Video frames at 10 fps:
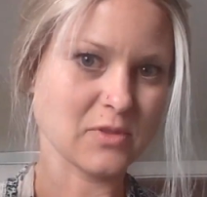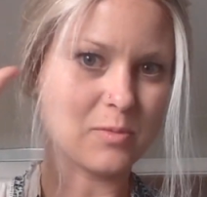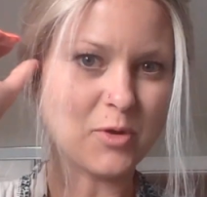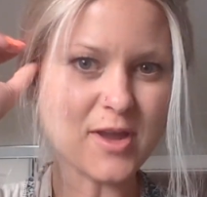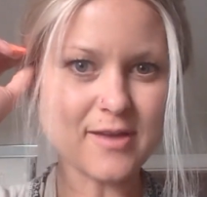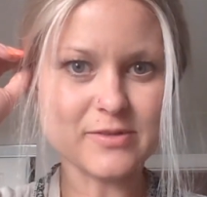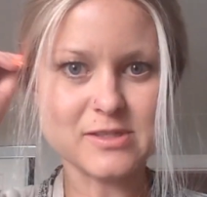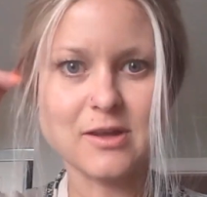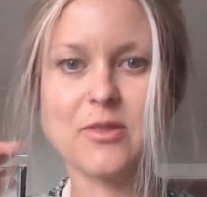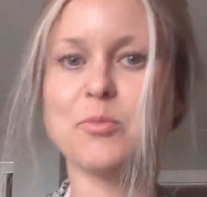The more I have this
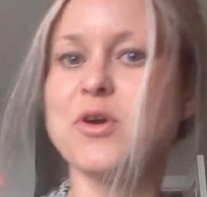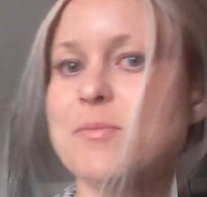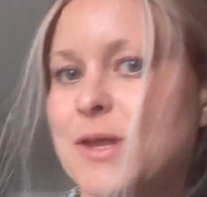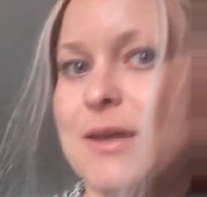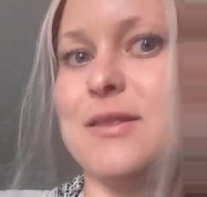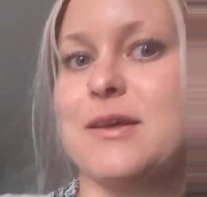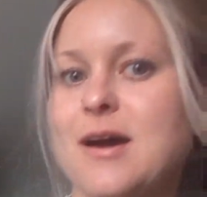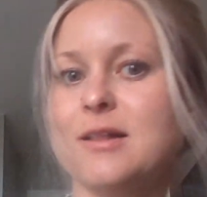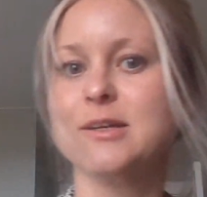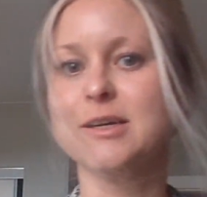on, the more I'm liking the
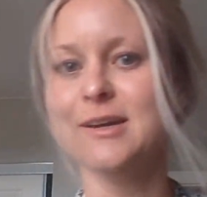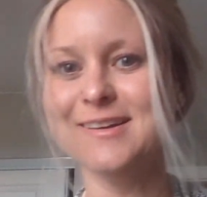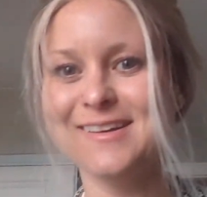color.